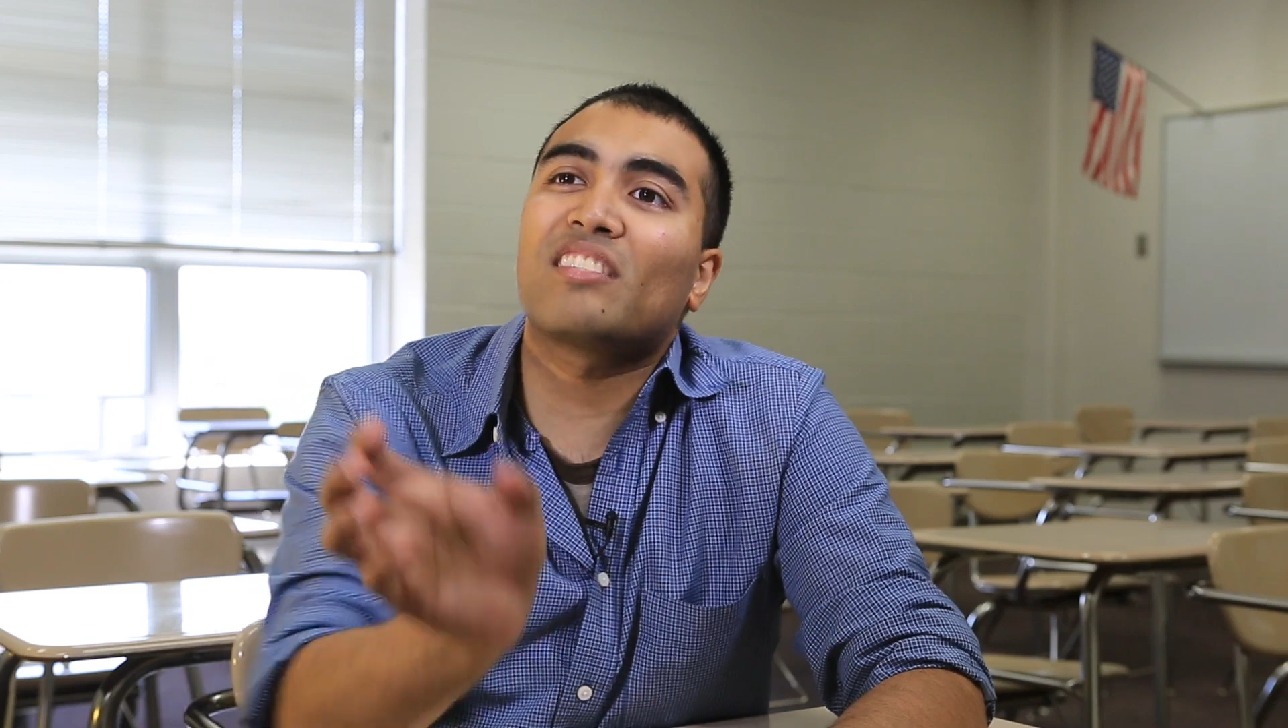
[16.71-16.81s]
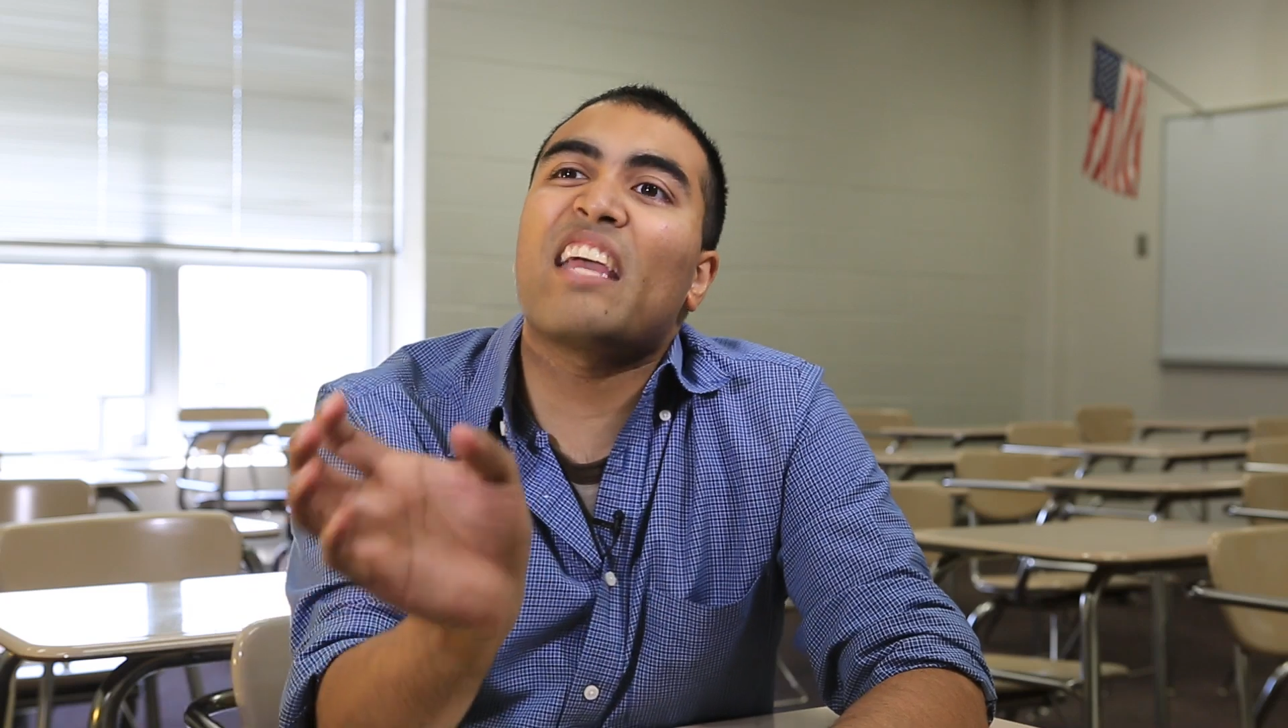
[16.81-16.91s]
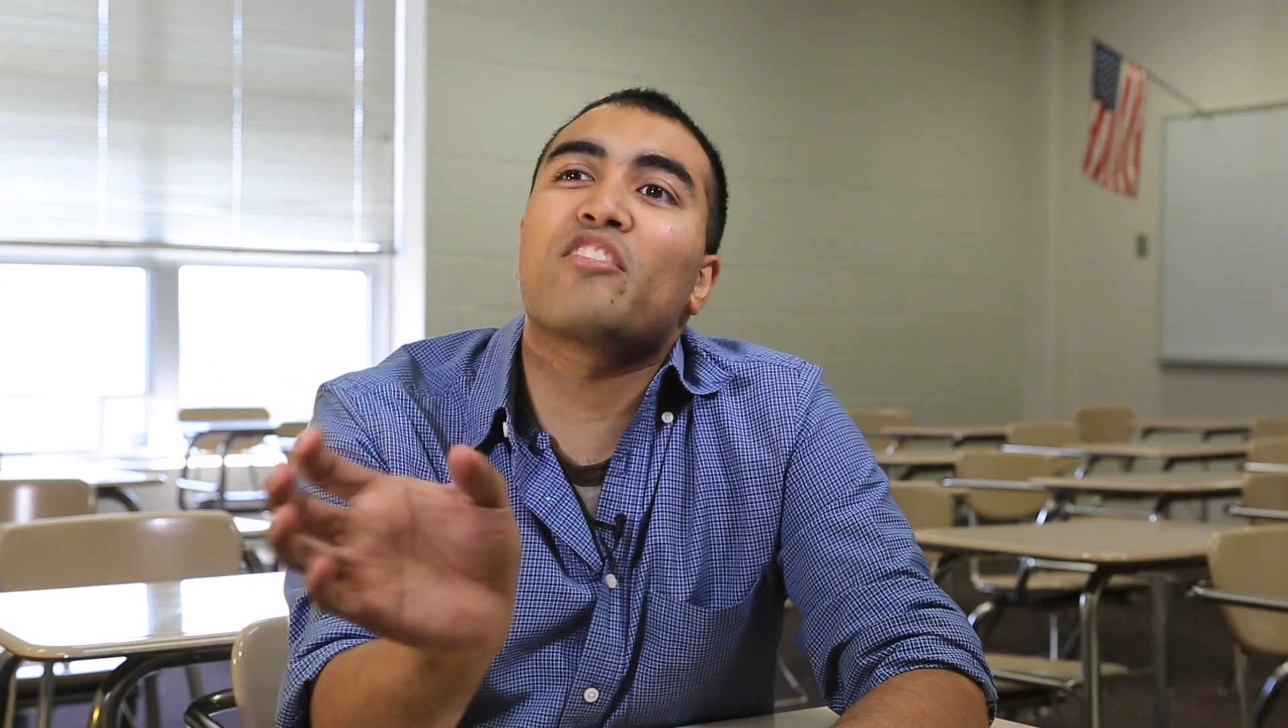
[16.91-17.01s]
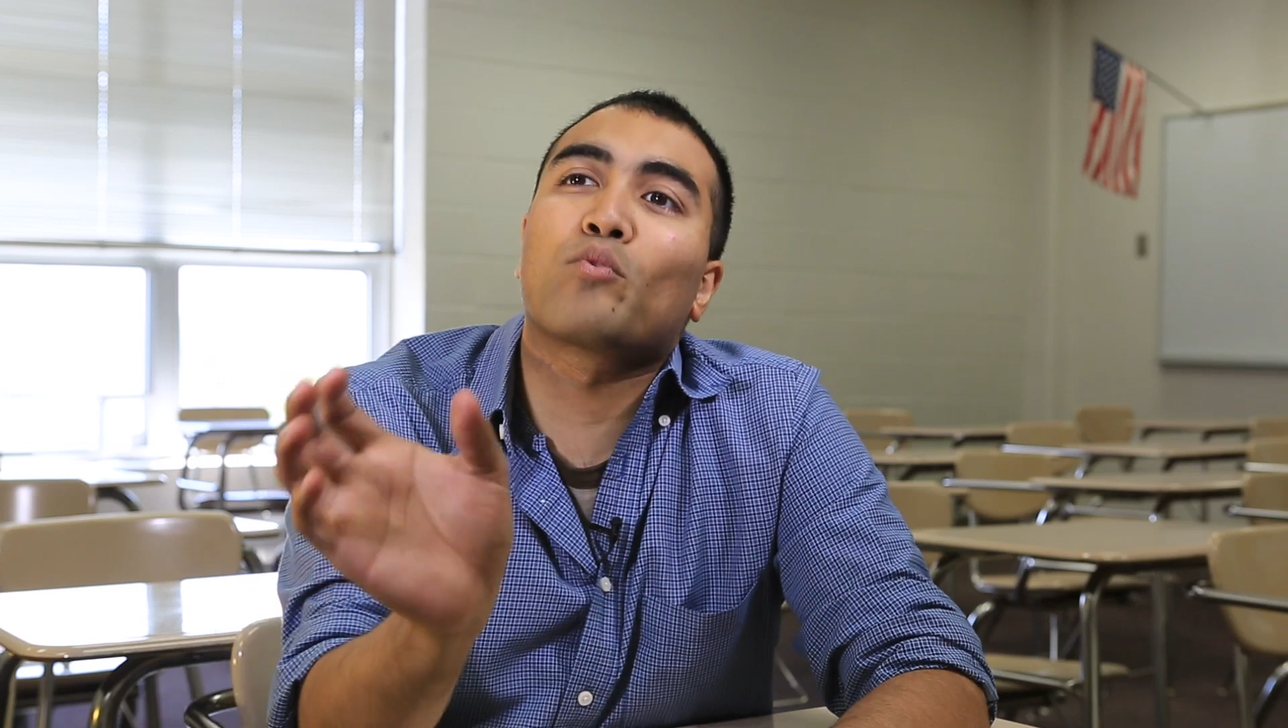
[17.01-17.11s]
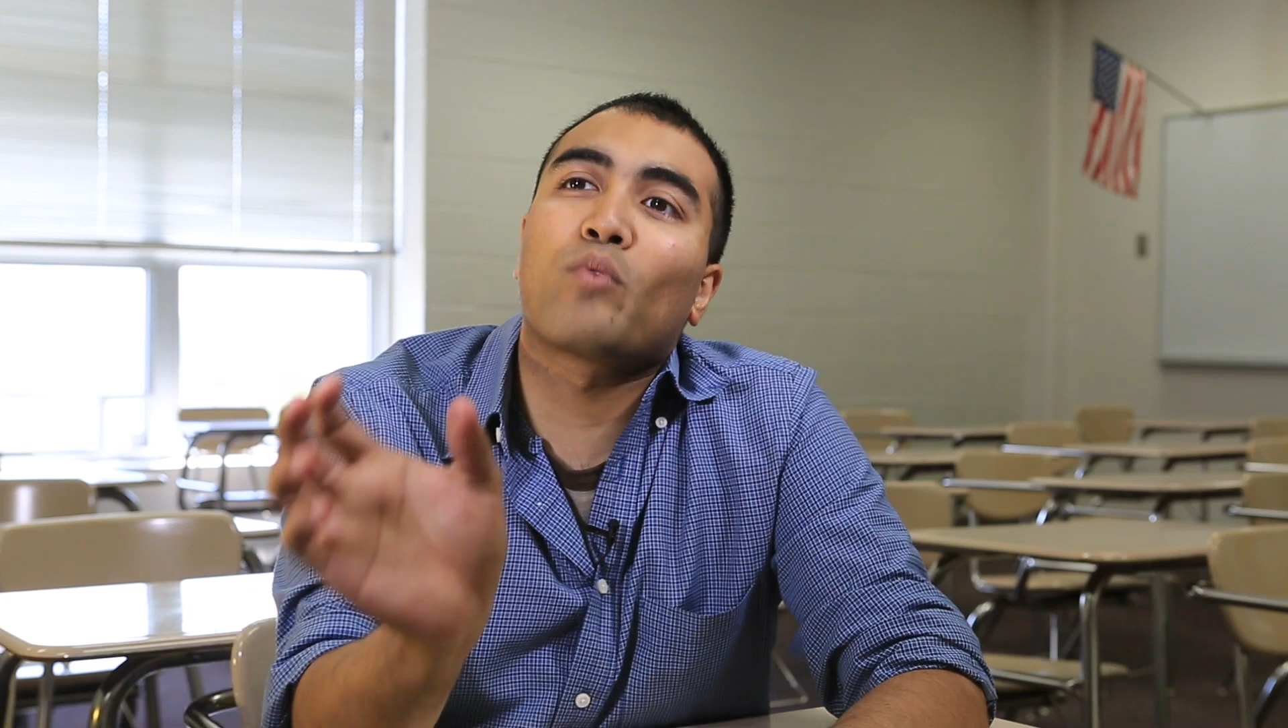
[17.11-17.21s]

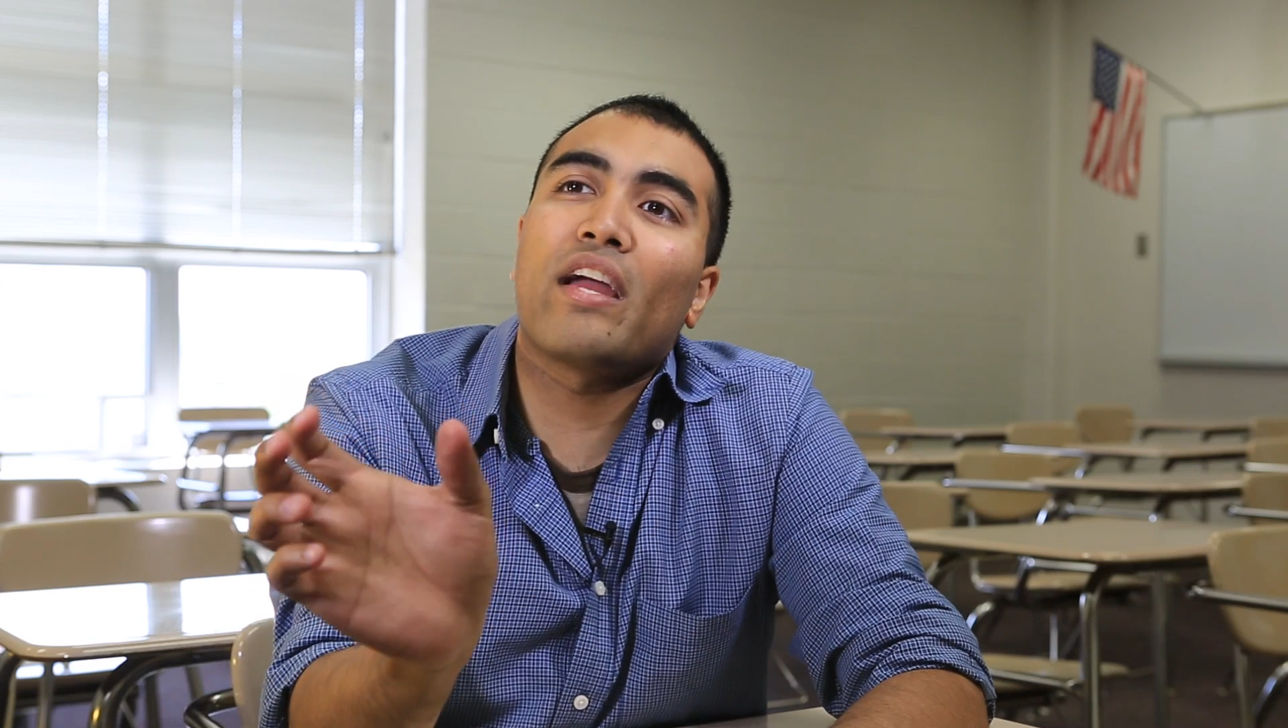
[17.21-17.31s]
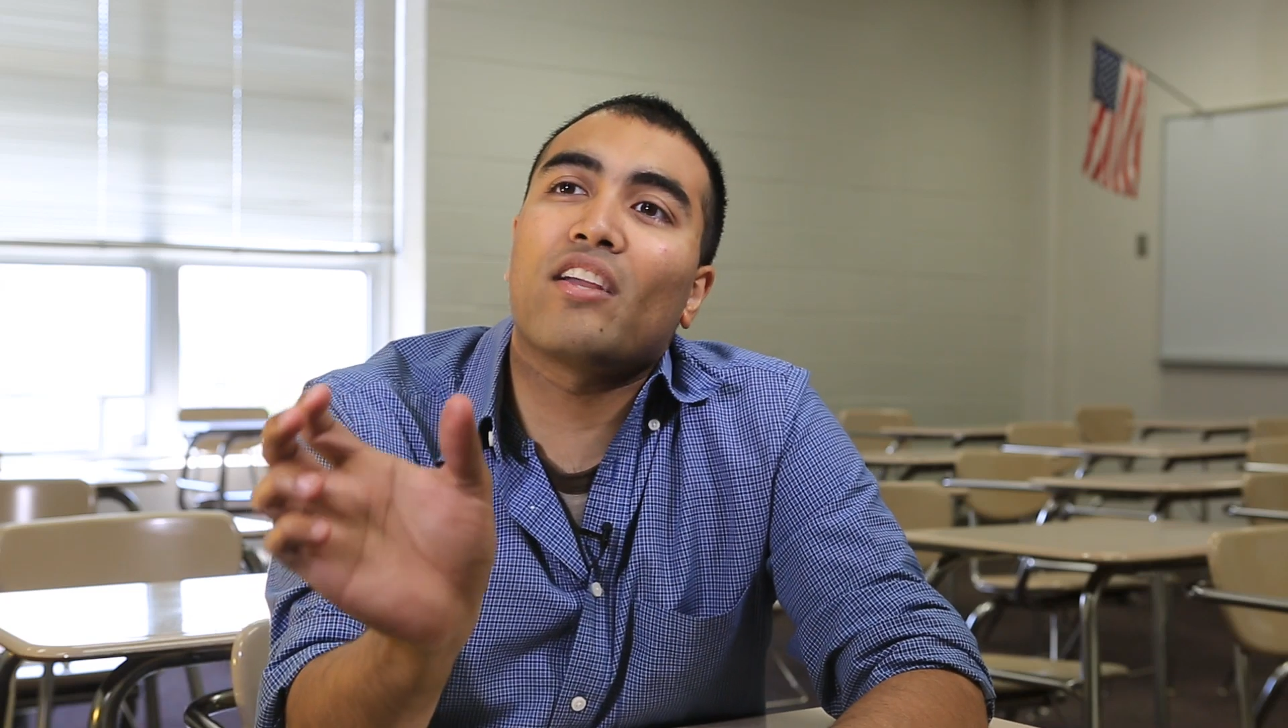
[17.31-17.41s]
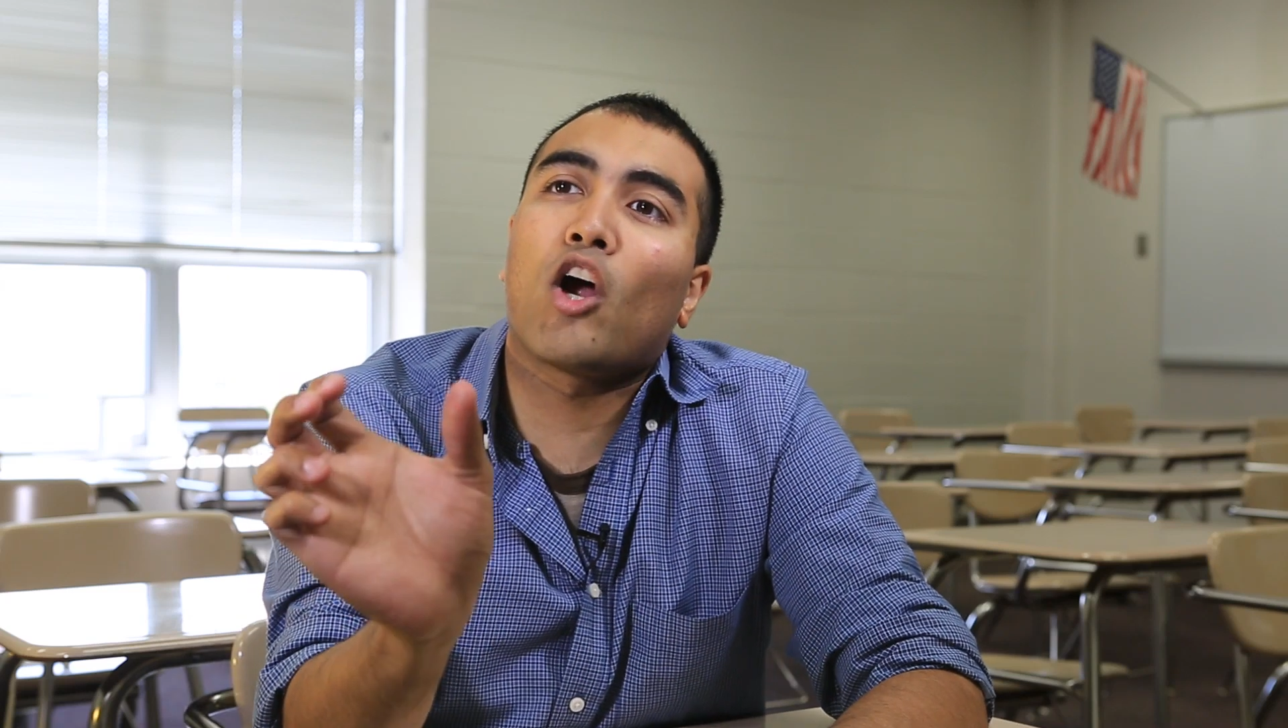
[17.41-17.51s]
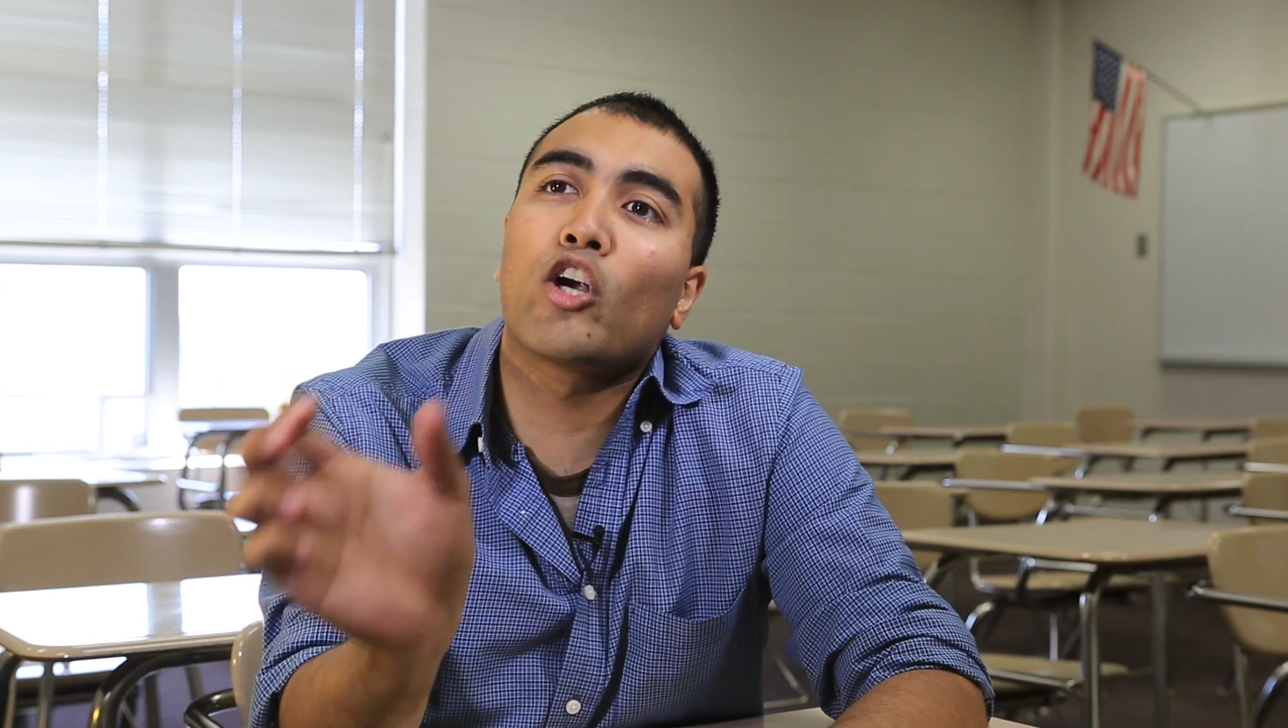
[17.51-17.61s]
say the right